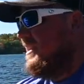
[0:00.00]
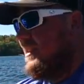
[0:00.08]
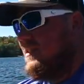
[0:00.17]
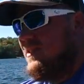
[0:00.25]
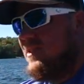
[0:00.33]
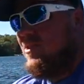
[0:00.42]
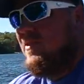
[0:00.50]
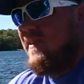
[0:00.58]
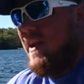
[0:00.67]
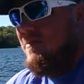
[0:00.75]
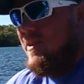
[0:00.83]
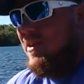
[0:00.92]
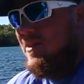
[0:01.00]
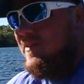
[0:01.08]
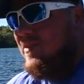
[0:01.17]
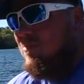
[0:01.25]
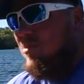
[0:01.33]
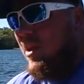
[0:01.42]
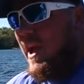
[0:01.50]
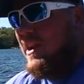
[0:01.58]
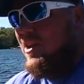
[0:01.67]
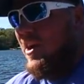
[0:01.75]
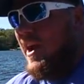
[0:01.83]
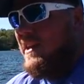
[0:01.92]
this is a good time of year to plan
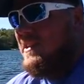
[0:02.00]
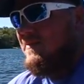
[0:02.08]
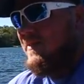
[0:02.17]
your ice